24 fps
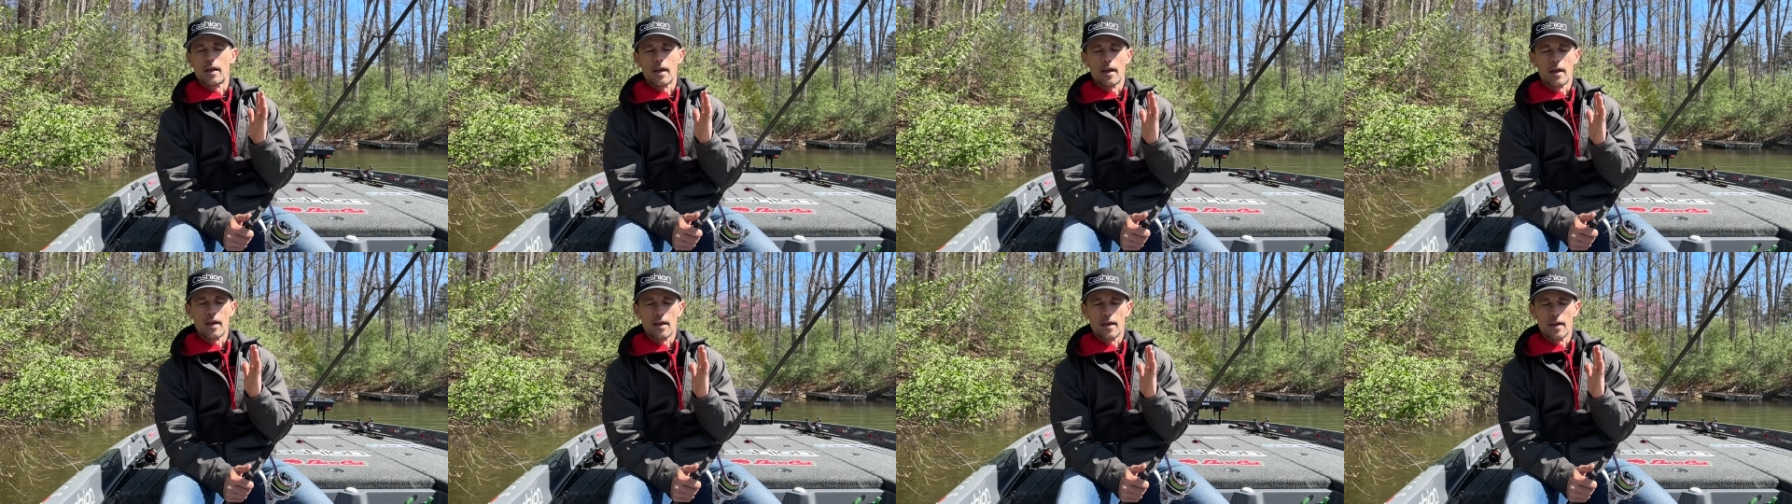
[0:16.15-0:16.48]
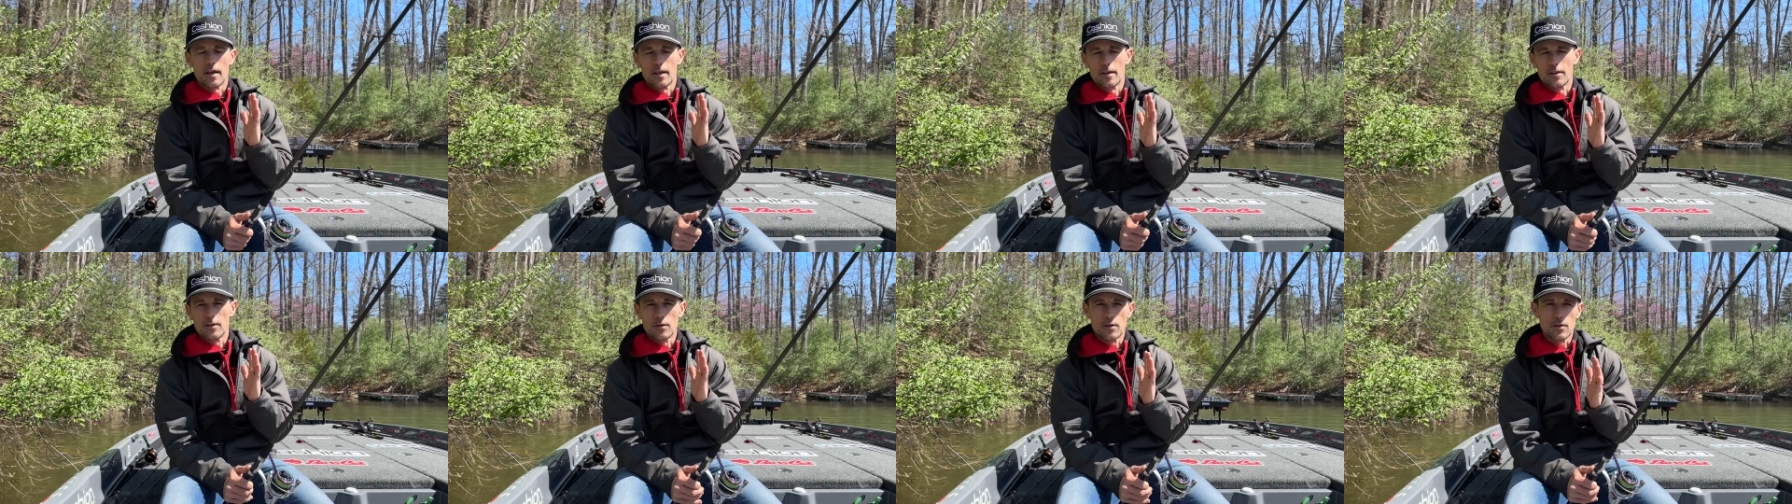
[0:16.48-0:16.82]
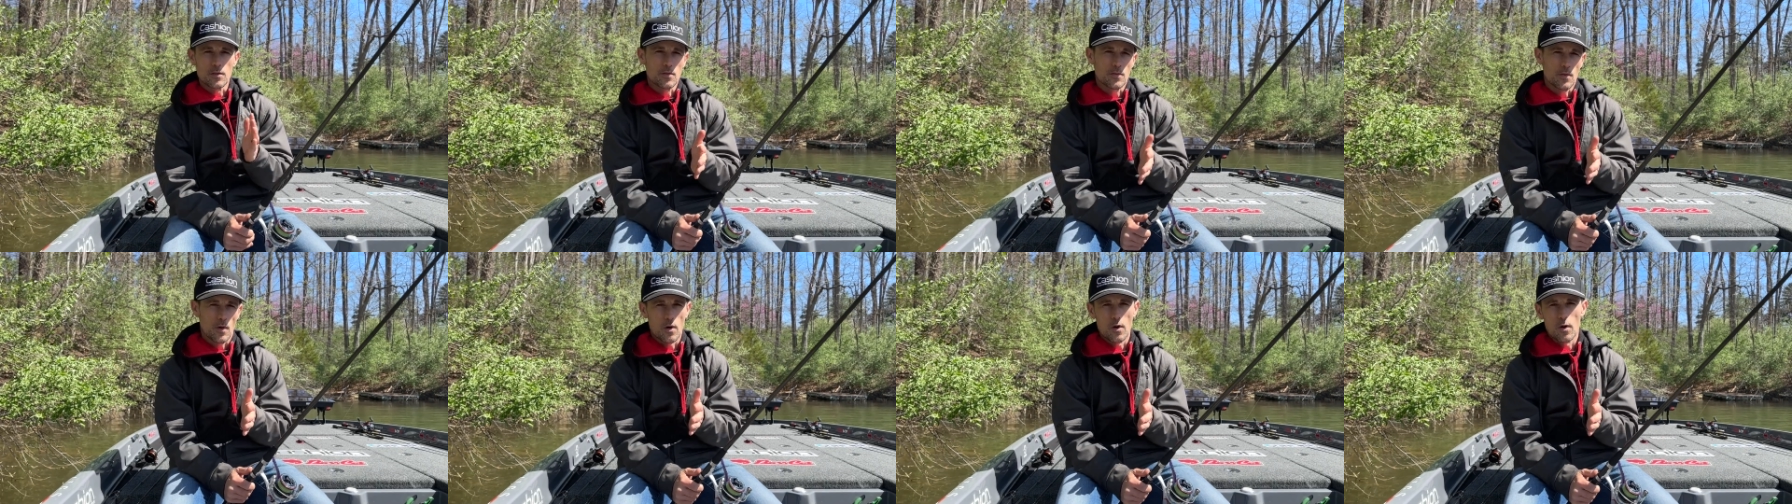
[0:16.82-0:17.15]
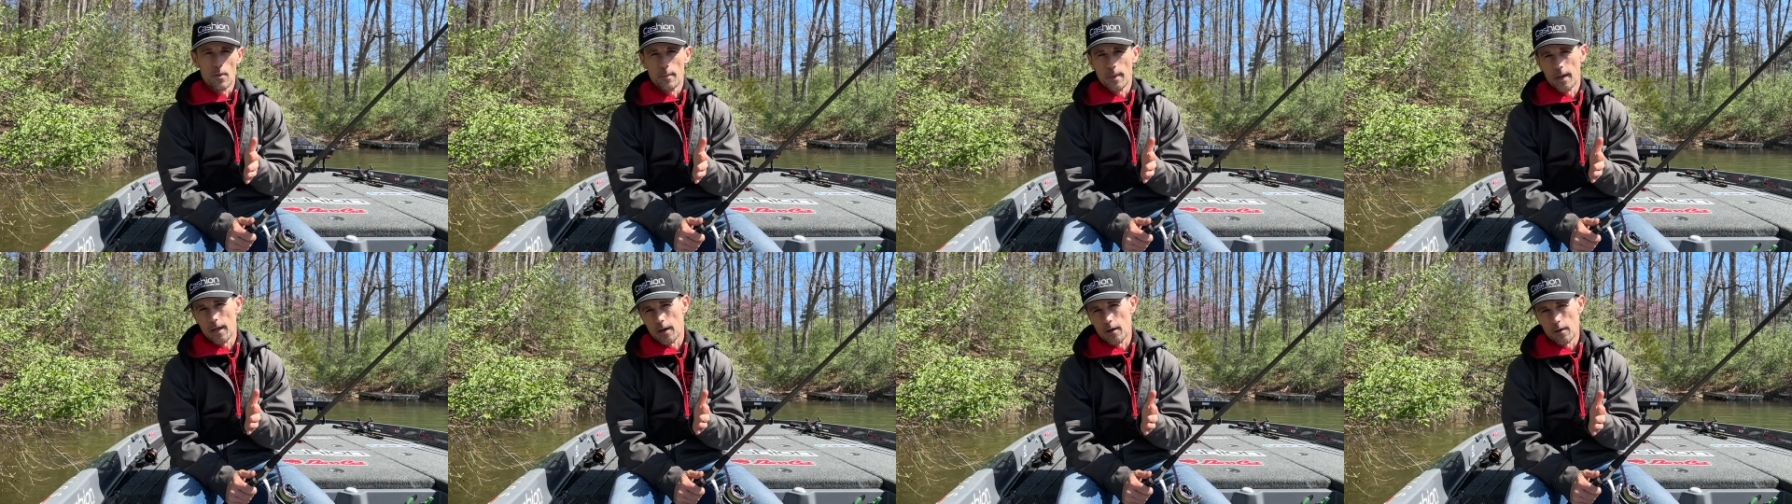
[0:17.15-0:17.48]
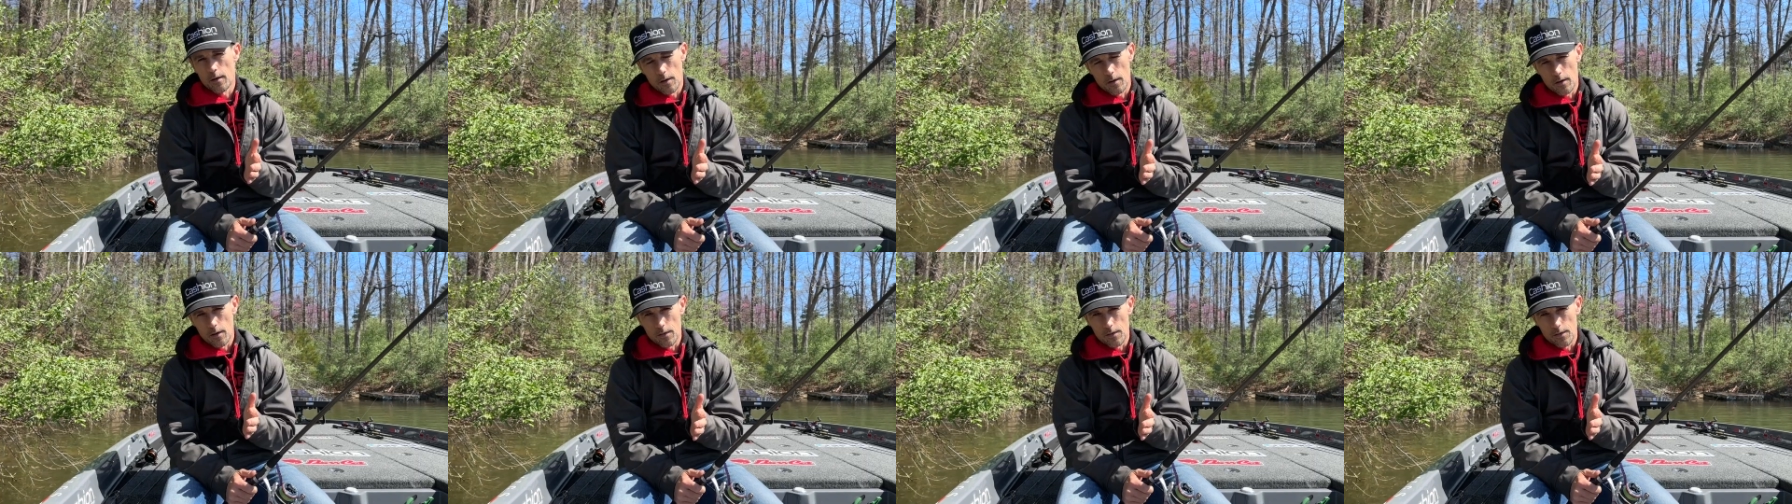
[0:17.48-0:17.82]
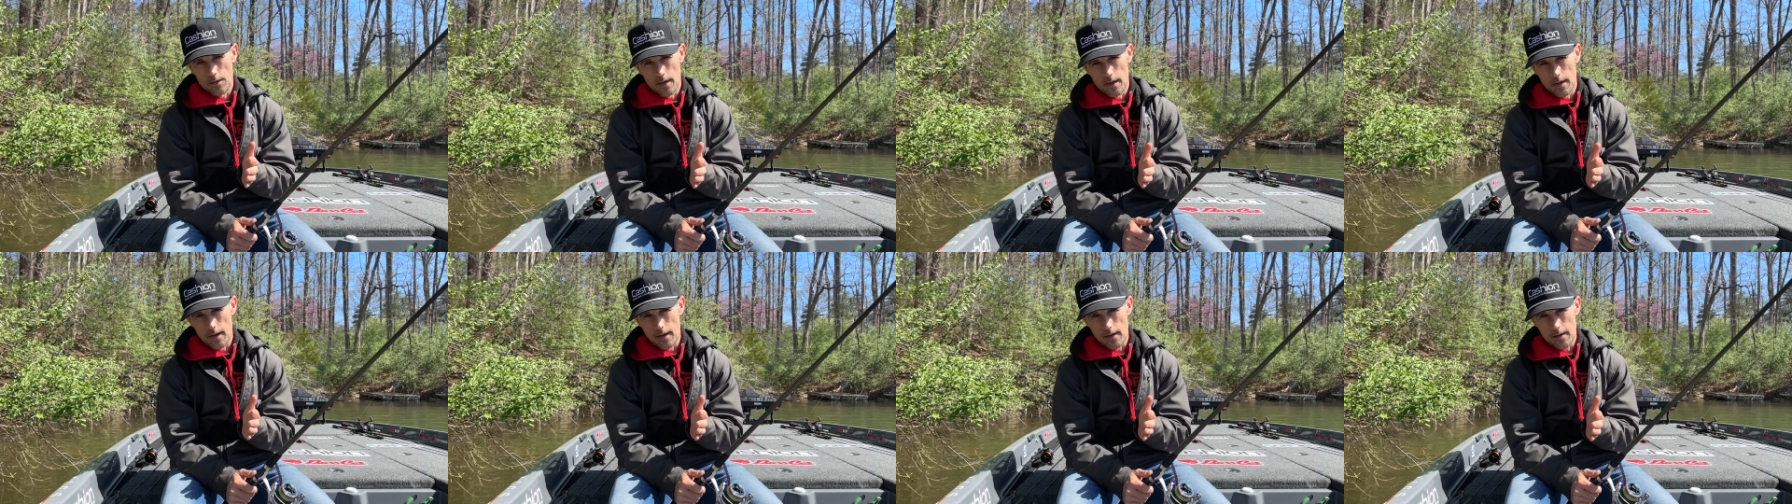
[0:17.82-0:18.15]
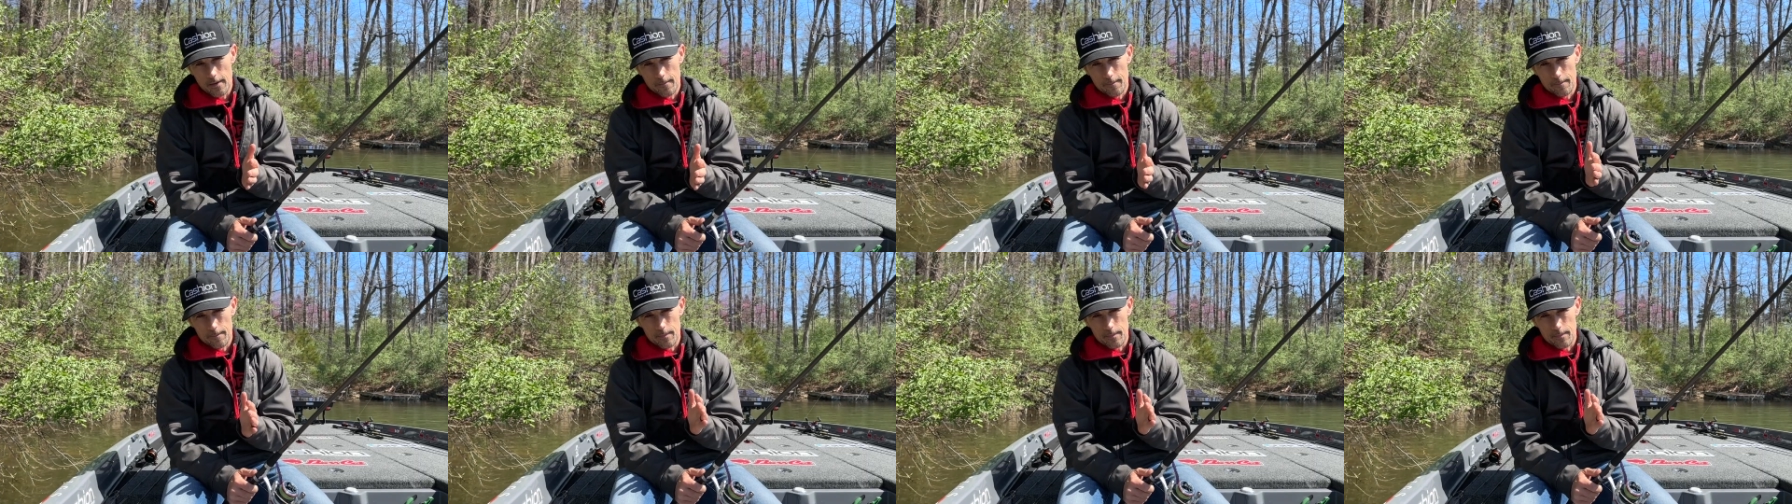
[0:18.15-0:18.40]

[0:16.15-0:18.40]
and you can throw a minnow all day,